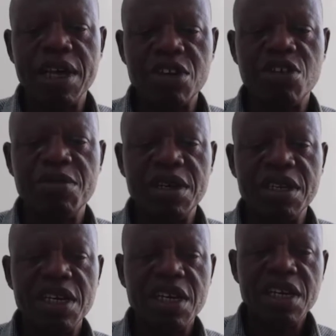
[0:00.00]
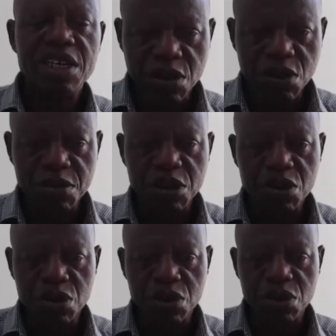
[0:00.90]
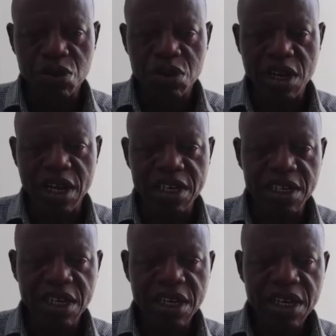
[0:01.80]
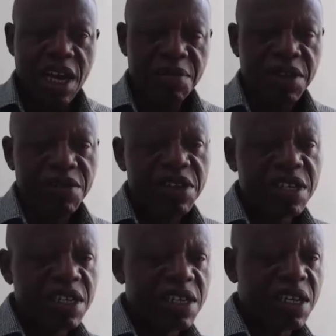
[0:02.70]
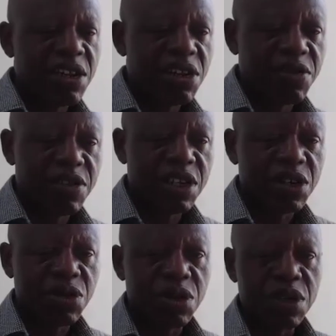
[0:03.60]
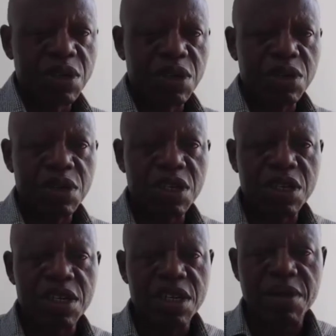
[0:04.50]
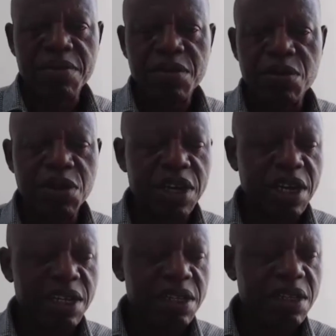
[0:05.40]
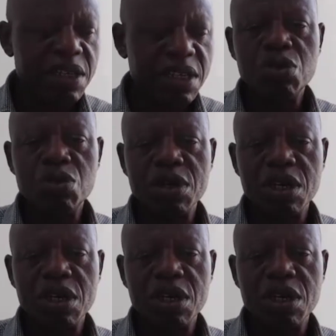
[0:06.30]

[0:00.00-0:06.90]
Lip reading: by government for company to utilize. Having said all of this, we can give